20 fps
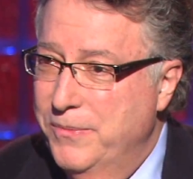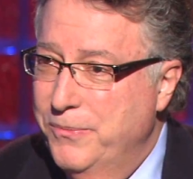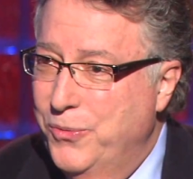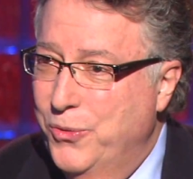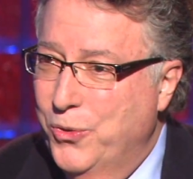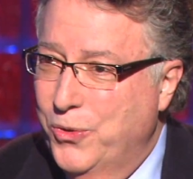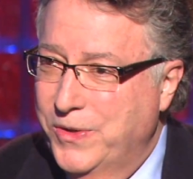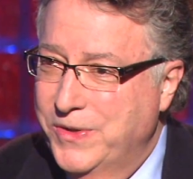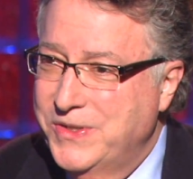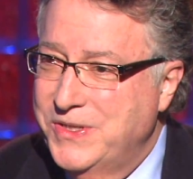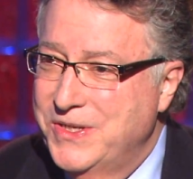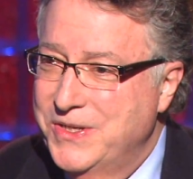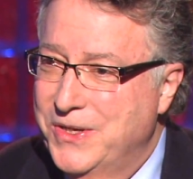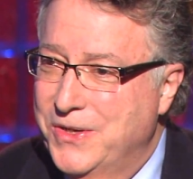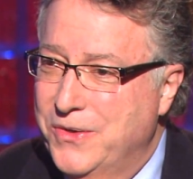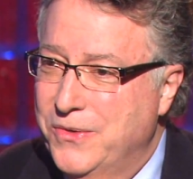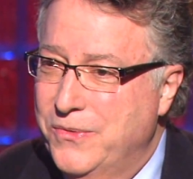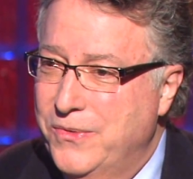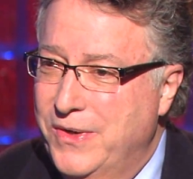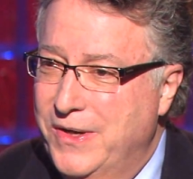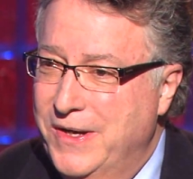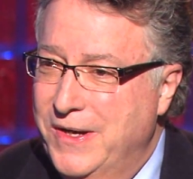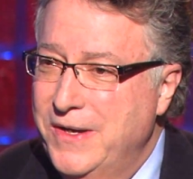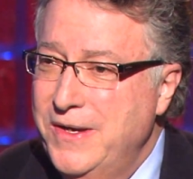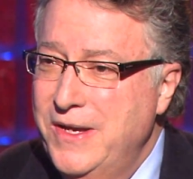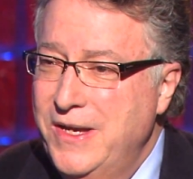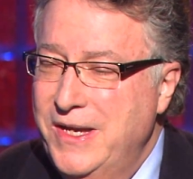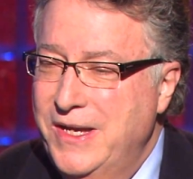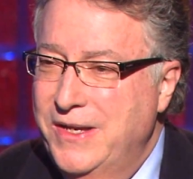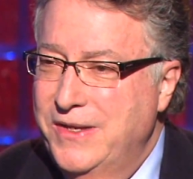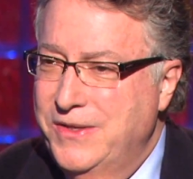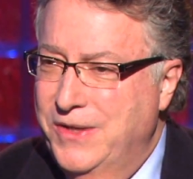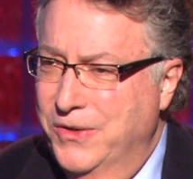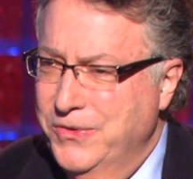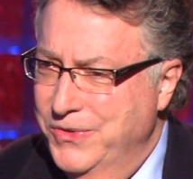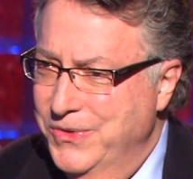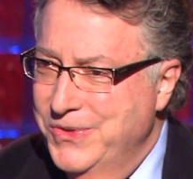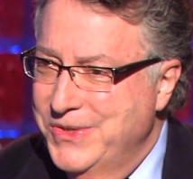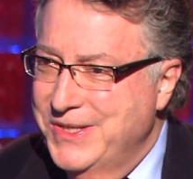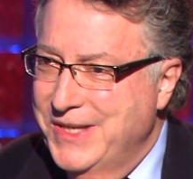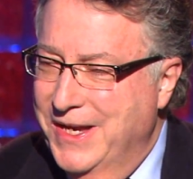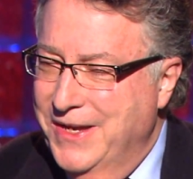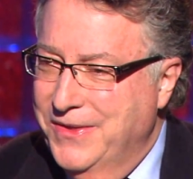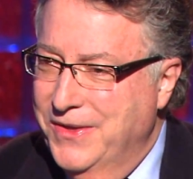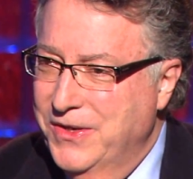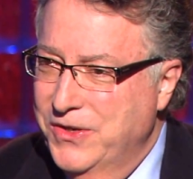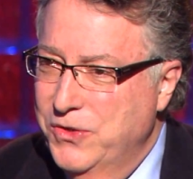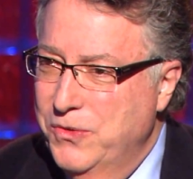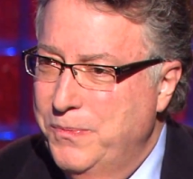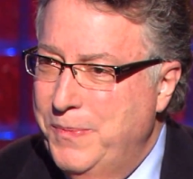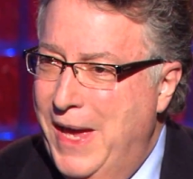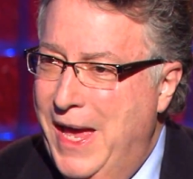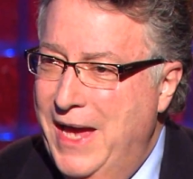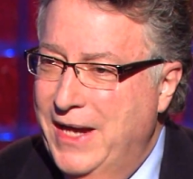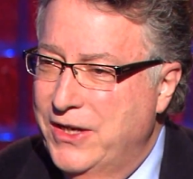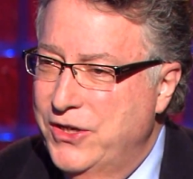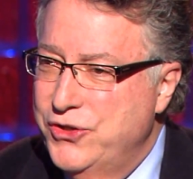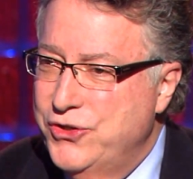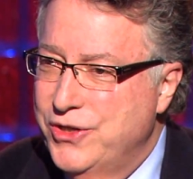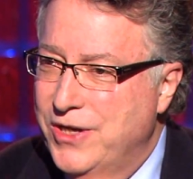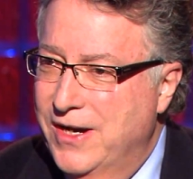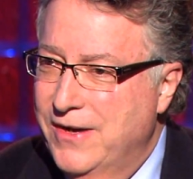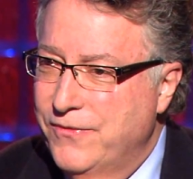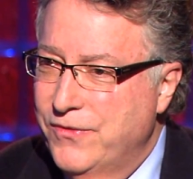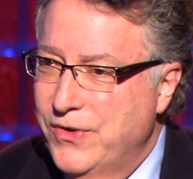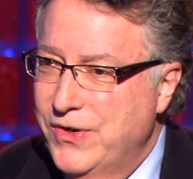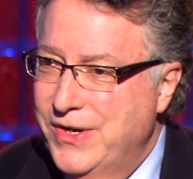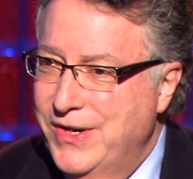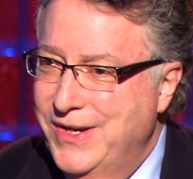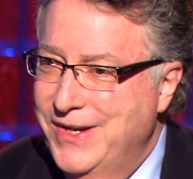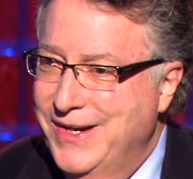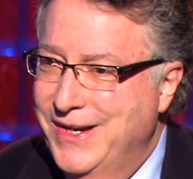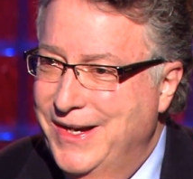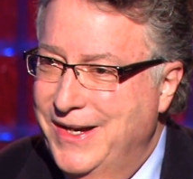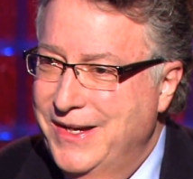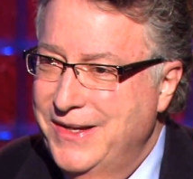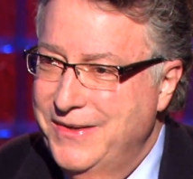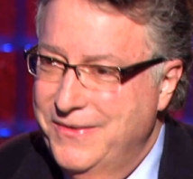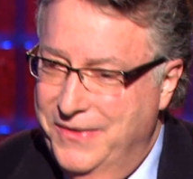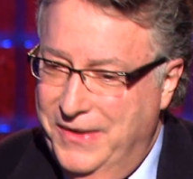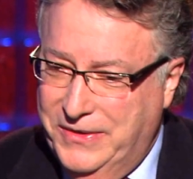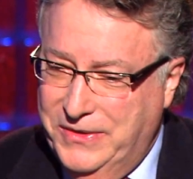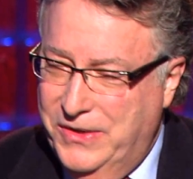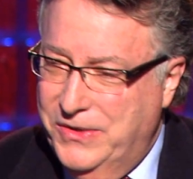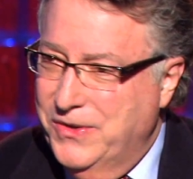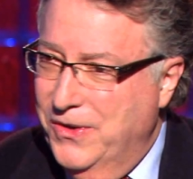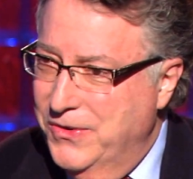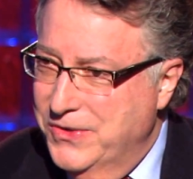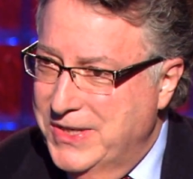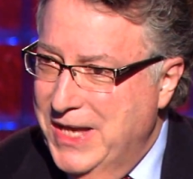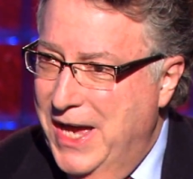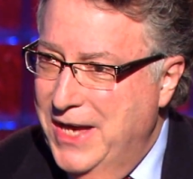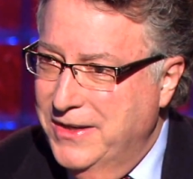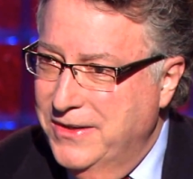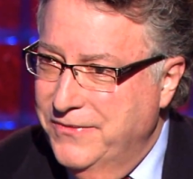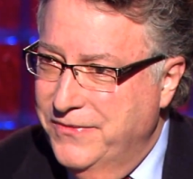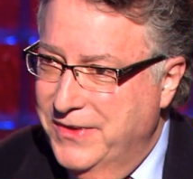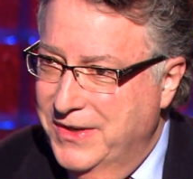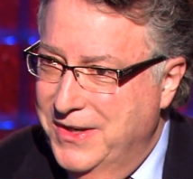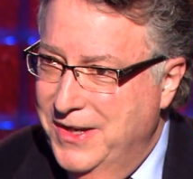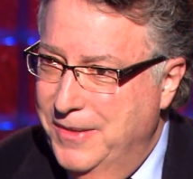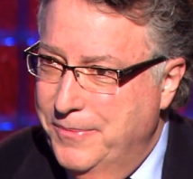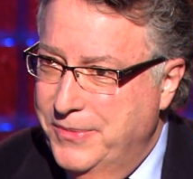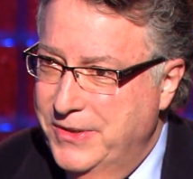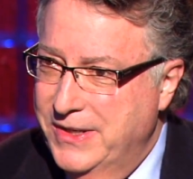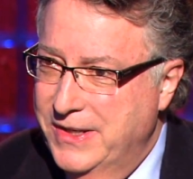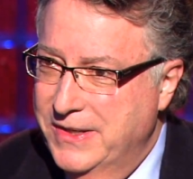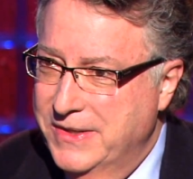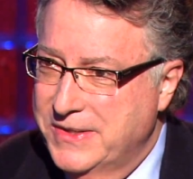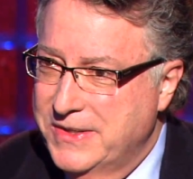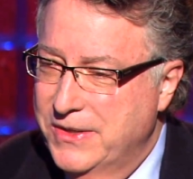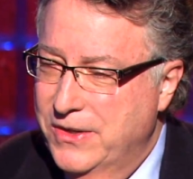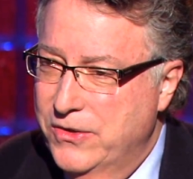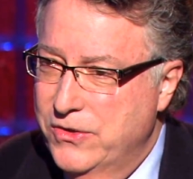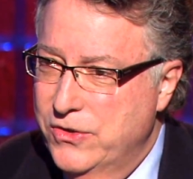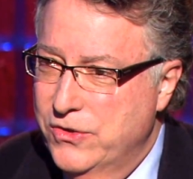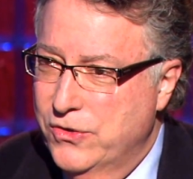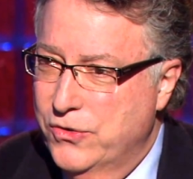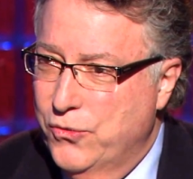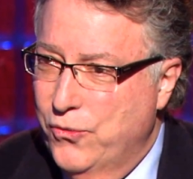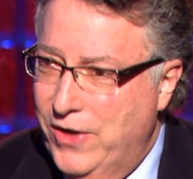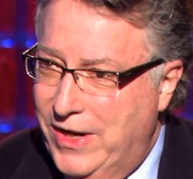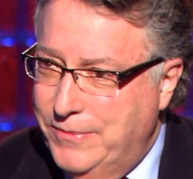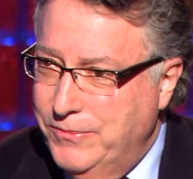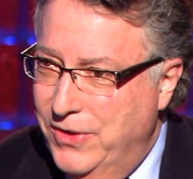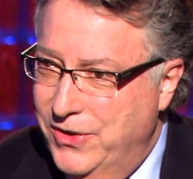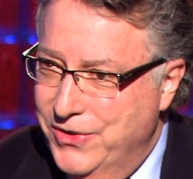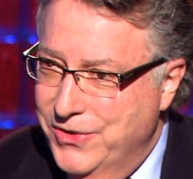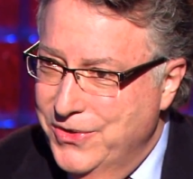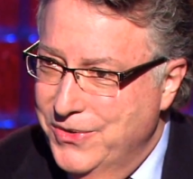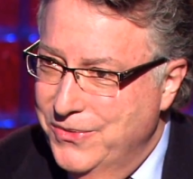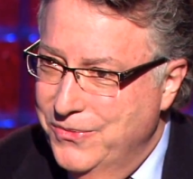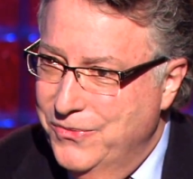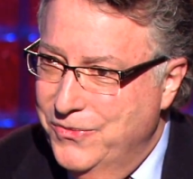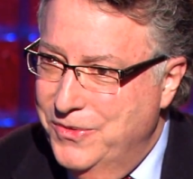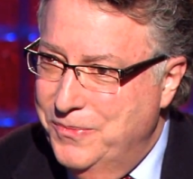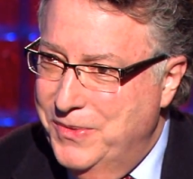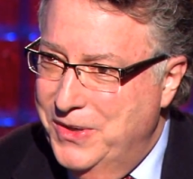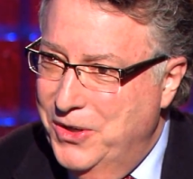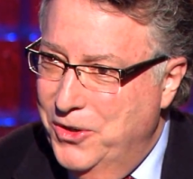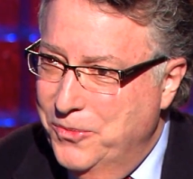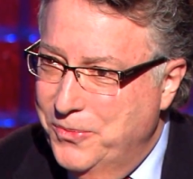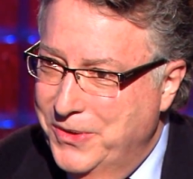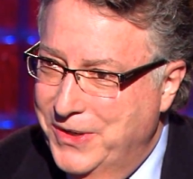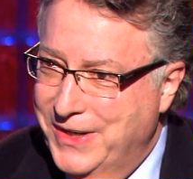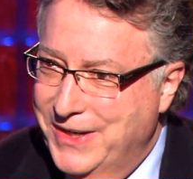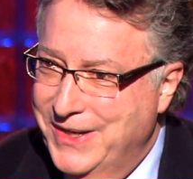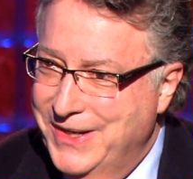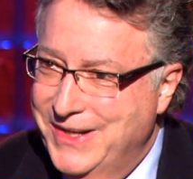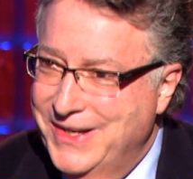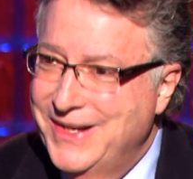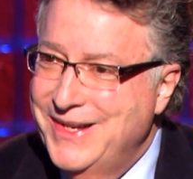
important to you. Don't you say that you package every thing that goes out of the company as though your grandmother would be opening it?